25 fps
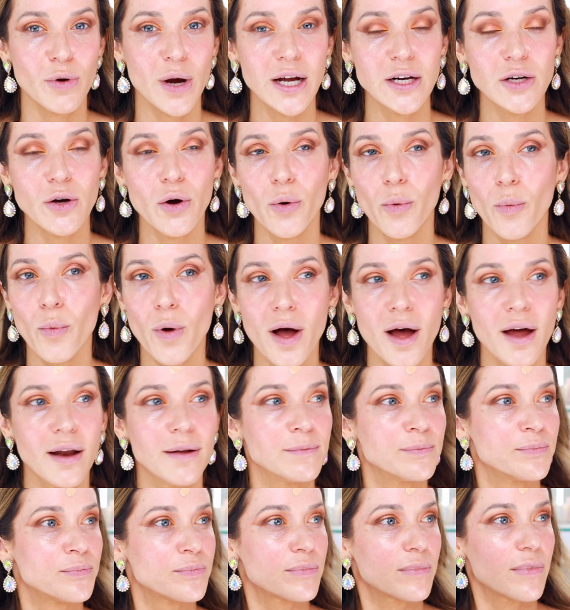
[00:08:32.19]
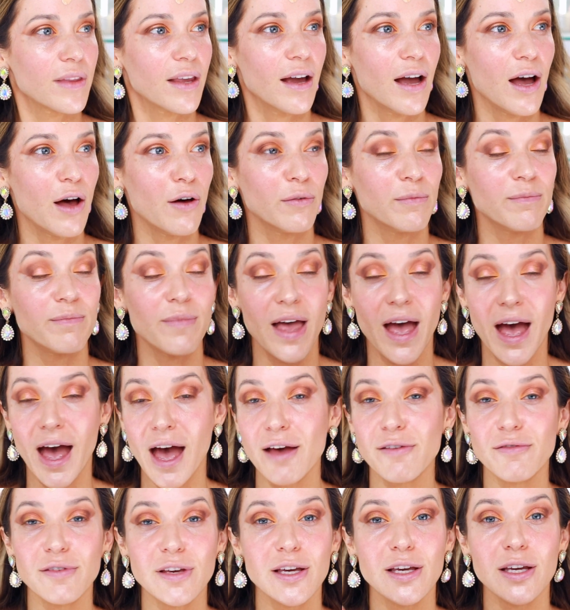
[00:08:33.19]
I don't want a
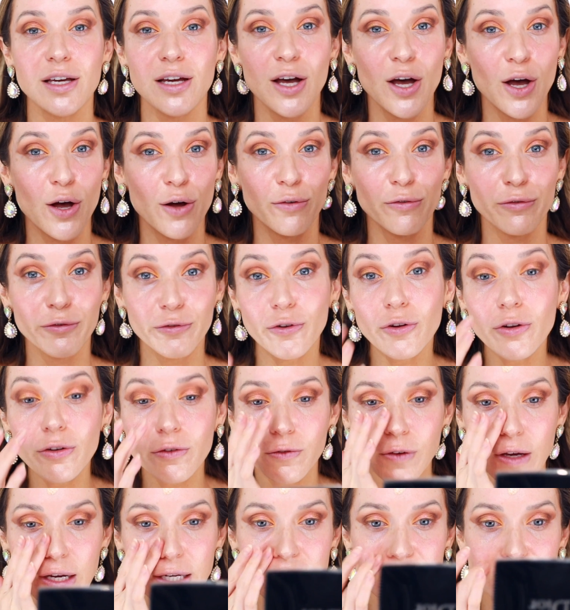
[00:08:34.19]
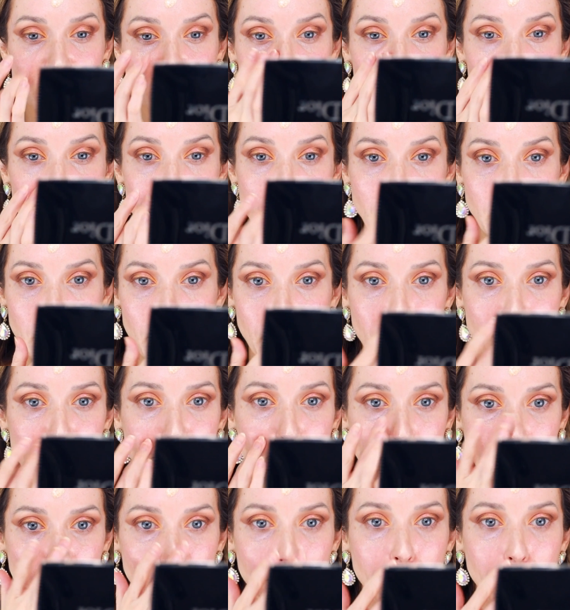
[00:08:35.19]
heavy, full face of makeup.